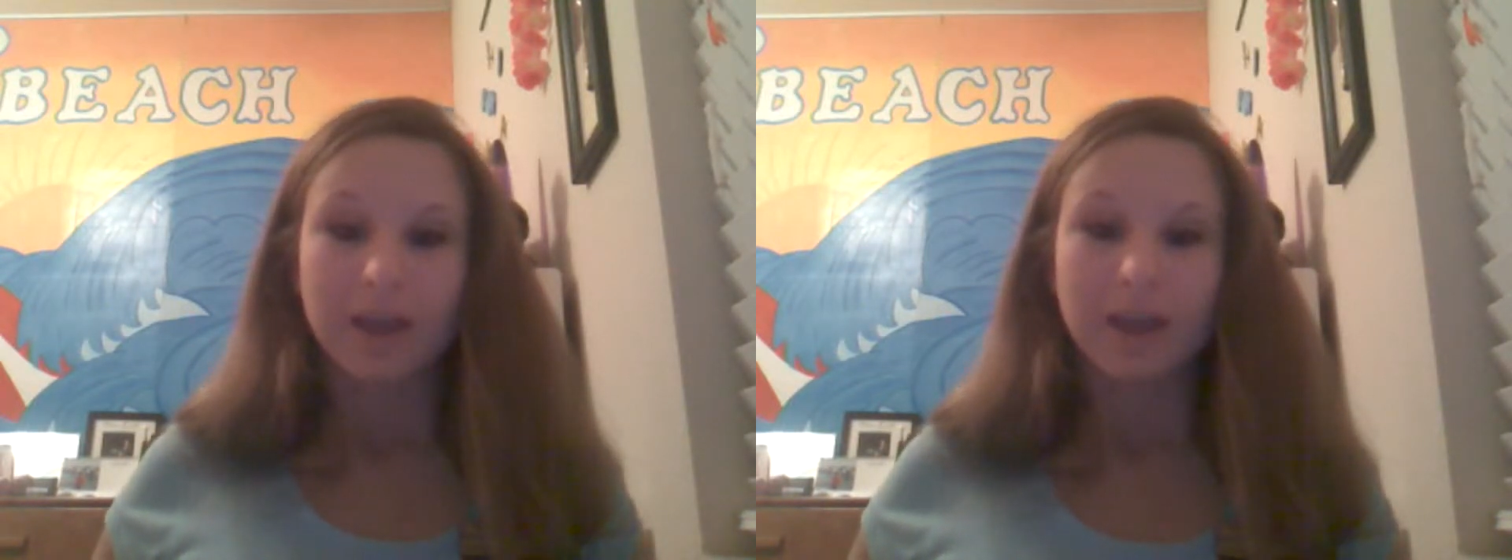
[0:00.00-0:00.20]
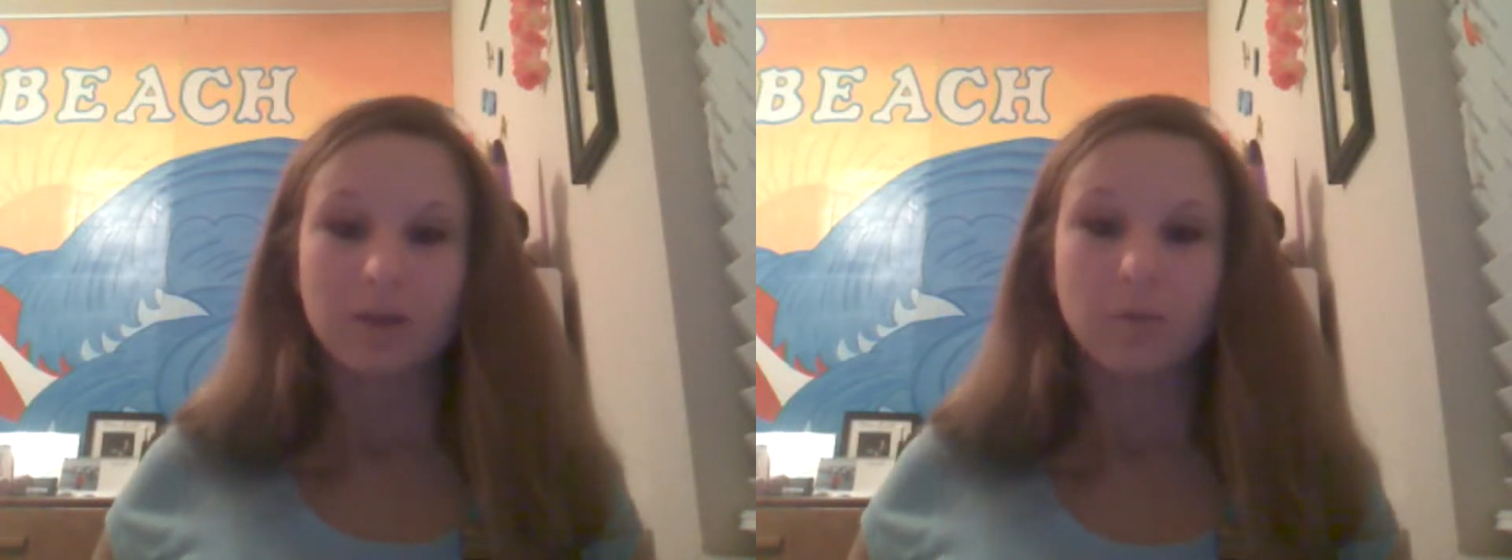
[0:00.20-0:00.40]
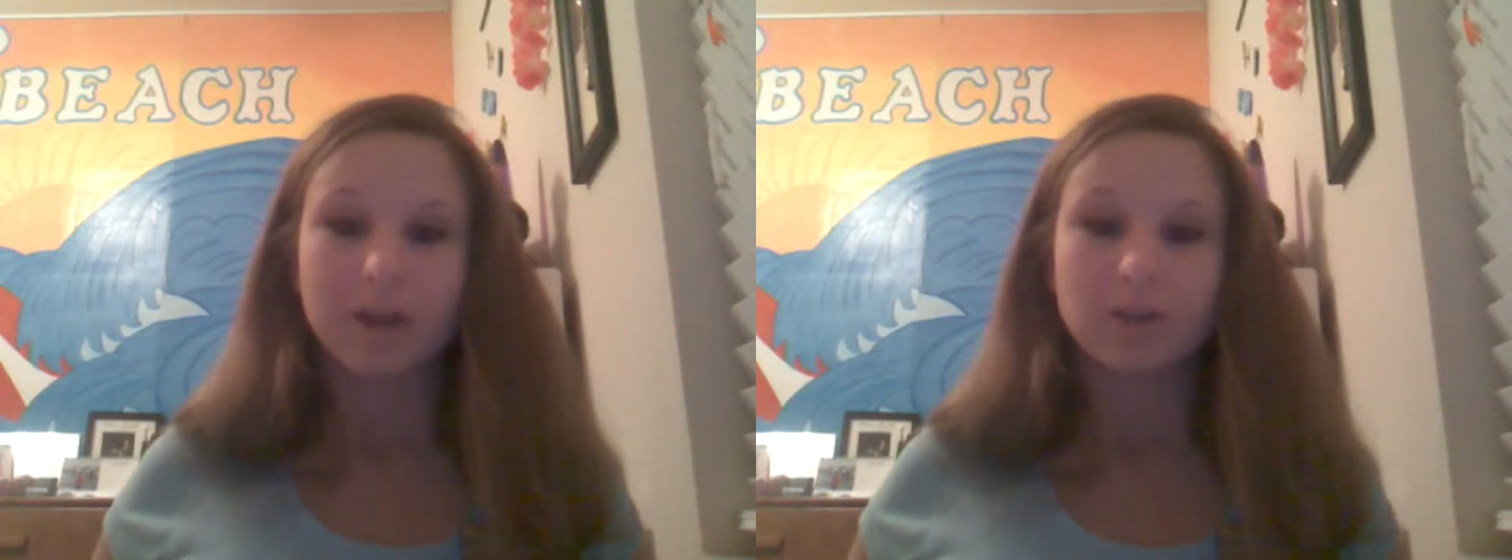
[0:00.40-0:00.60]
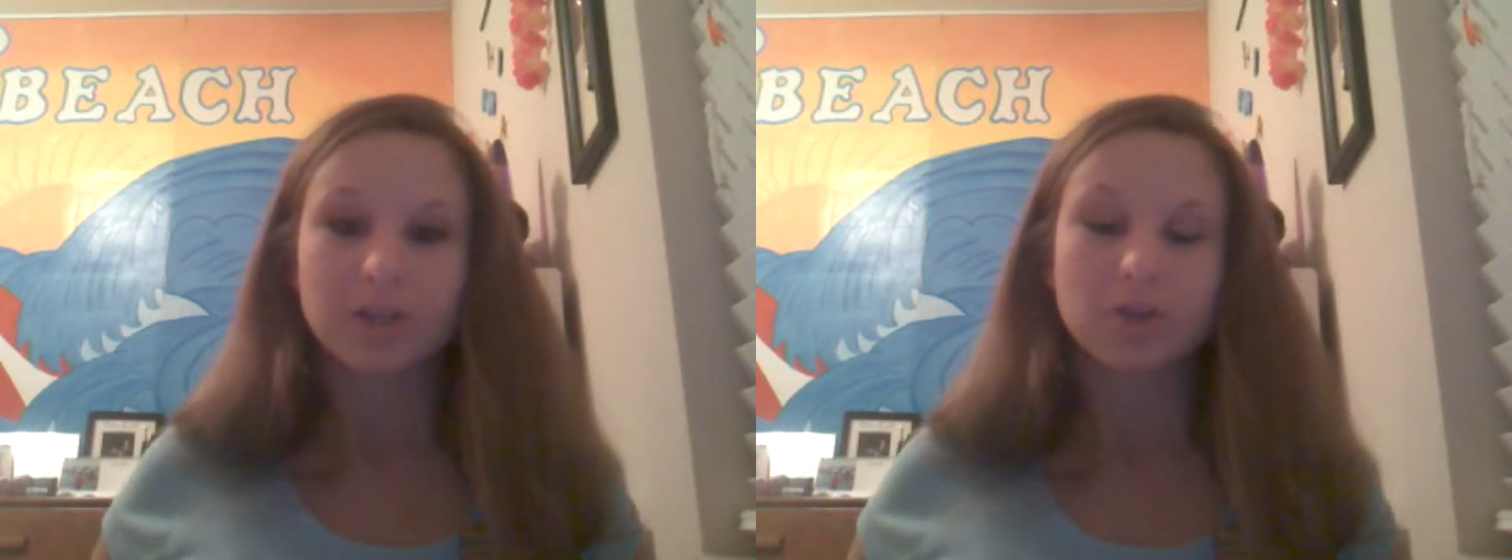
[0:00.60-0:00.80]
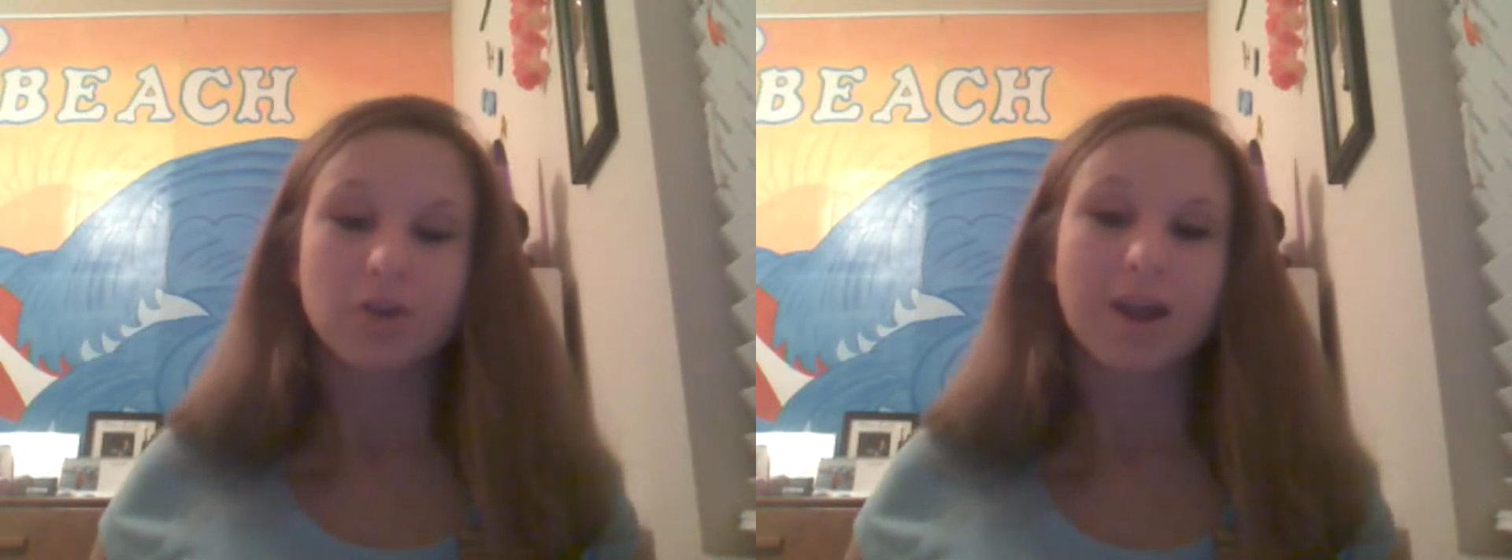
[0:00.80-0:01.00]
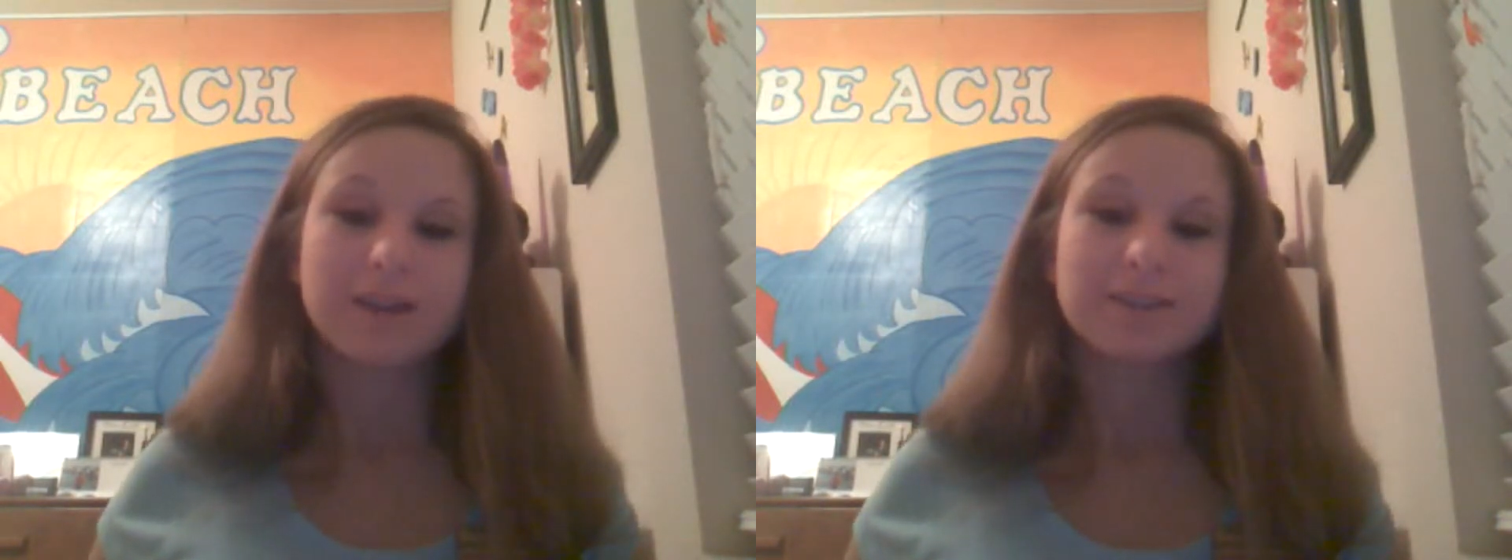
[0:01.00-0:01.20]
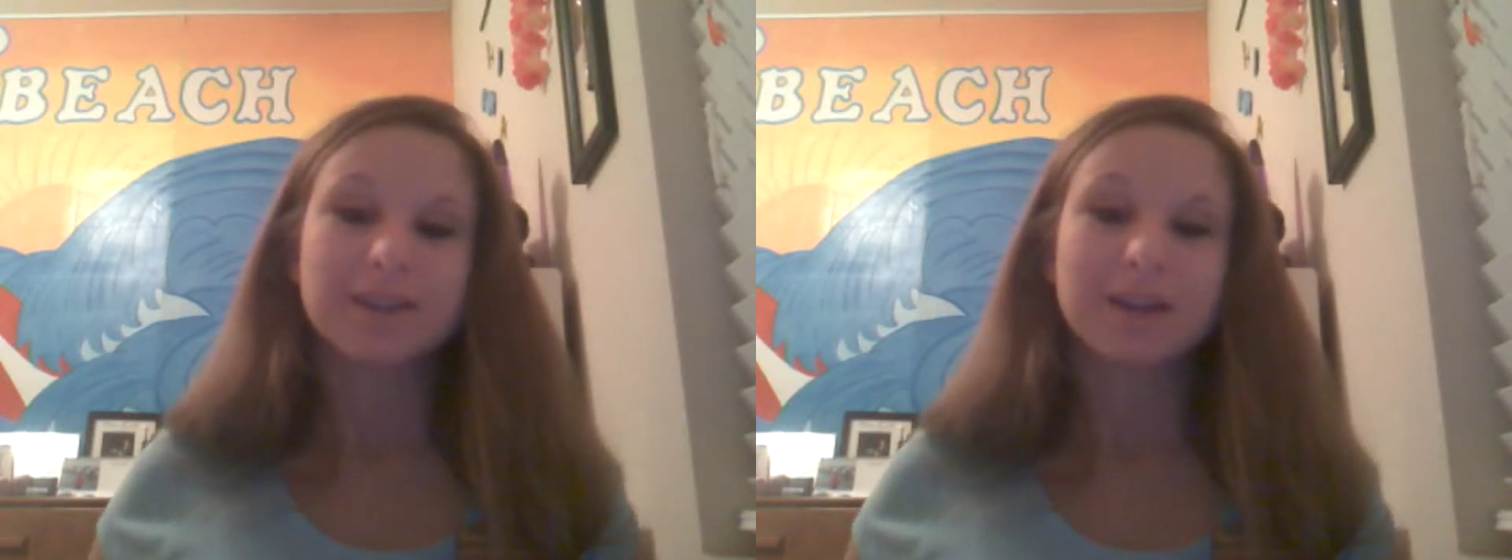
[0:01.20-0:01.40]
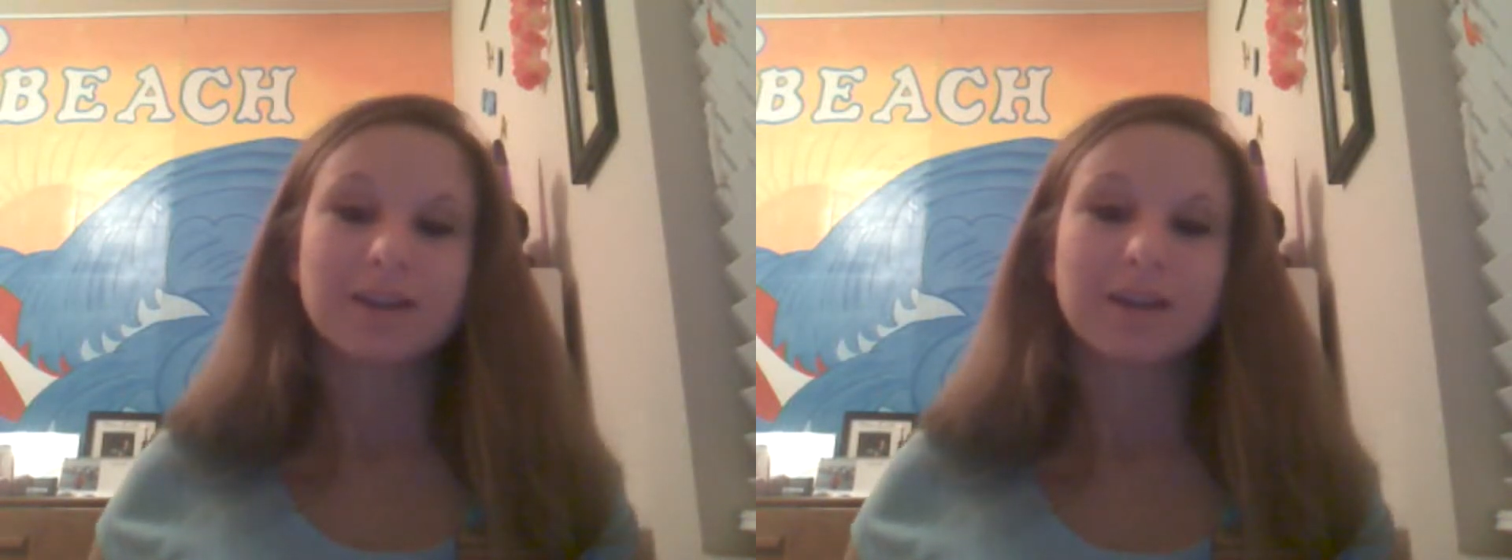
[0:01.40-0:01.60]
in which it tries to get an